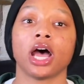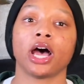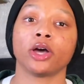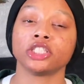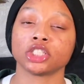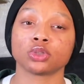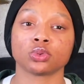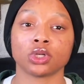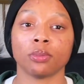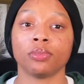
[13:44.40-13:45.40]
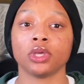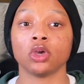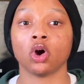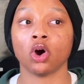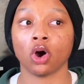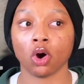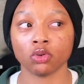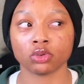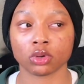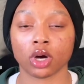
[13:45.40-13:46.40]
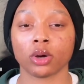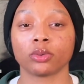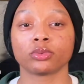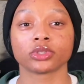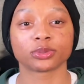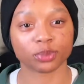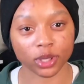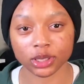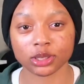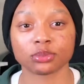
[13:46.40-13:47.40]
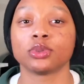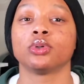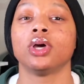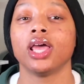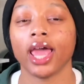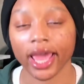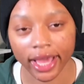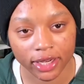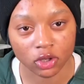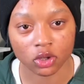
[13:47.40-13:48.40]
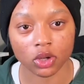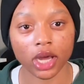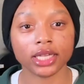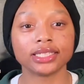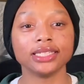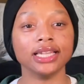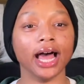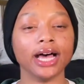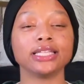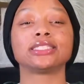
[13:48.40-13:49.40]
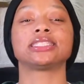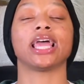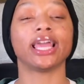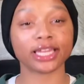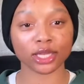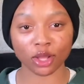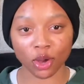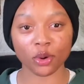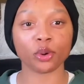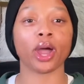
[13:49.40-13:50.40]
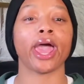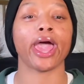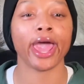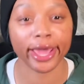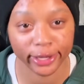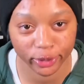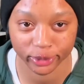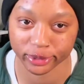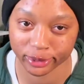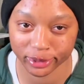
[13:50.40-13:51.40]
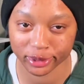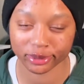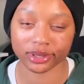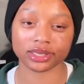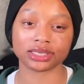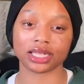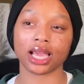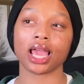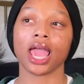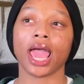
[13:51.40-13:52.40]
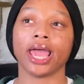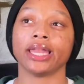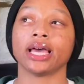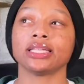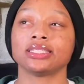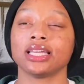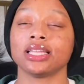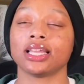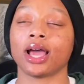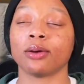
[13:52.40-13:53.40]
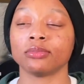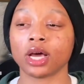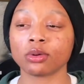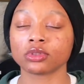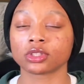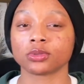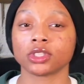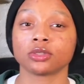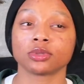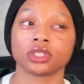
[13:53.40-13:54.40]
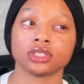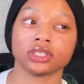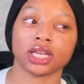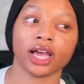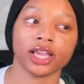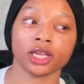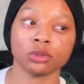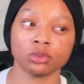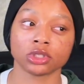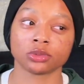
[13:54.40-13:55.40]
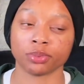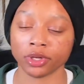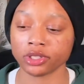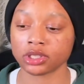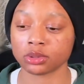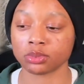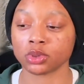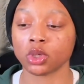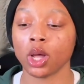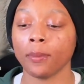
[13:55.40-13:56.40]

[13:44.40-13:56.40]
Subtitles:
I just want to be an overall responsible adult, standalone adult. You know what I'm saying? And not saying that I'm not responsible, because I am responsible,